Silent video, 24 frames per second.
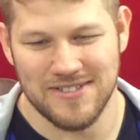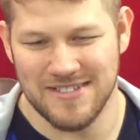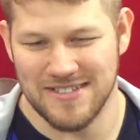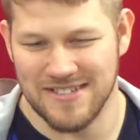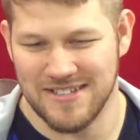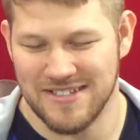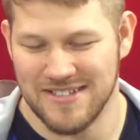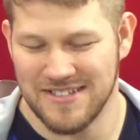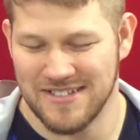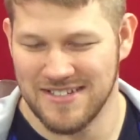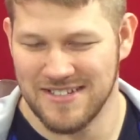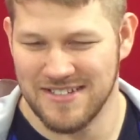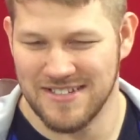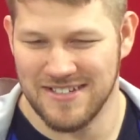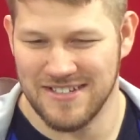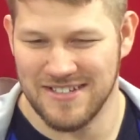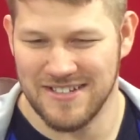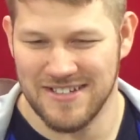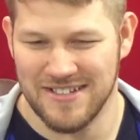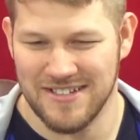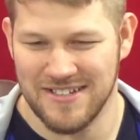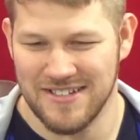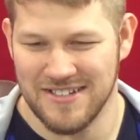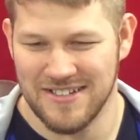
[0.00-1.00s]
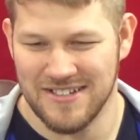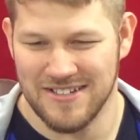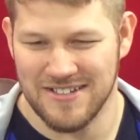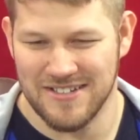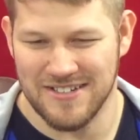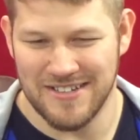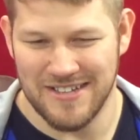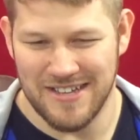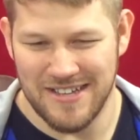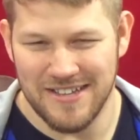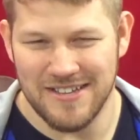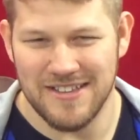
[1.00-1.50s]
it's uh,
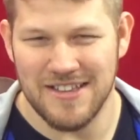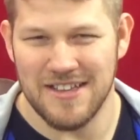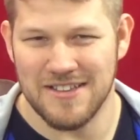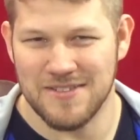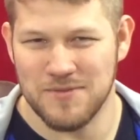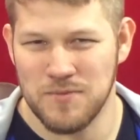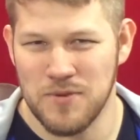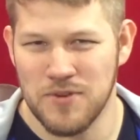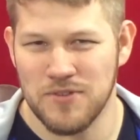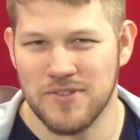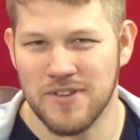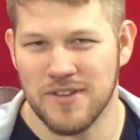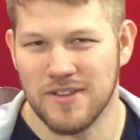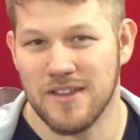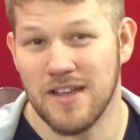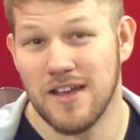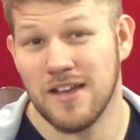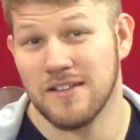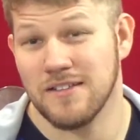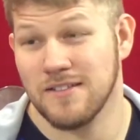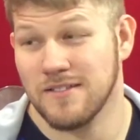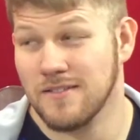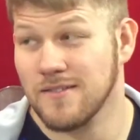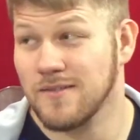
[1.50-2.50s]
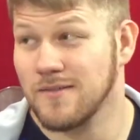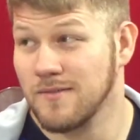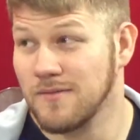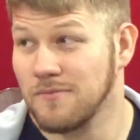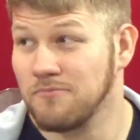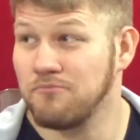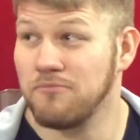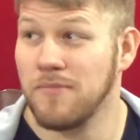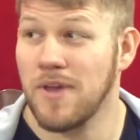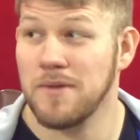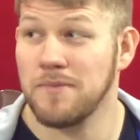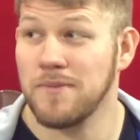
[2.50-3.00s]
it, it's music that
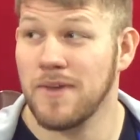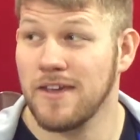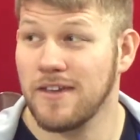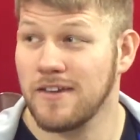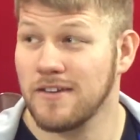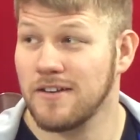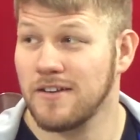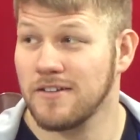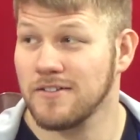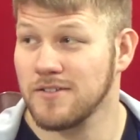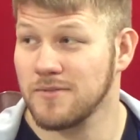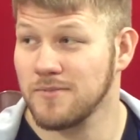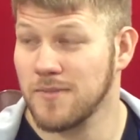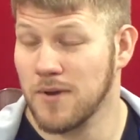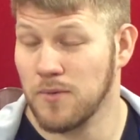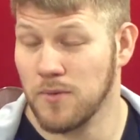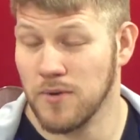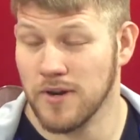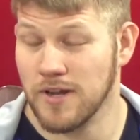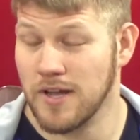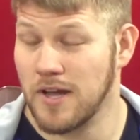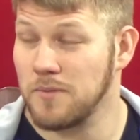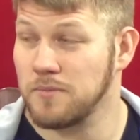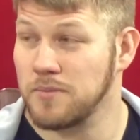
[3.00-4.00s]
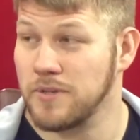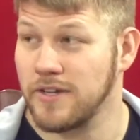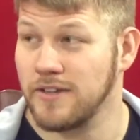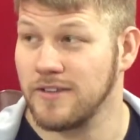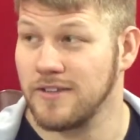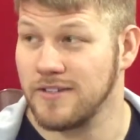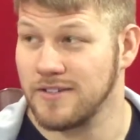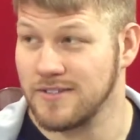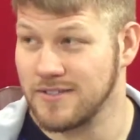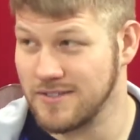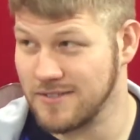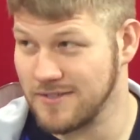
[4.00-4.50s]
may make it onto my workout
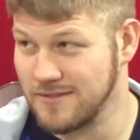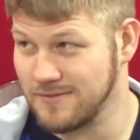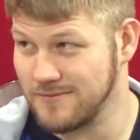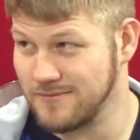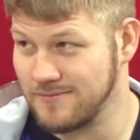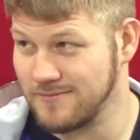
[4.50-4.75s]
playlist.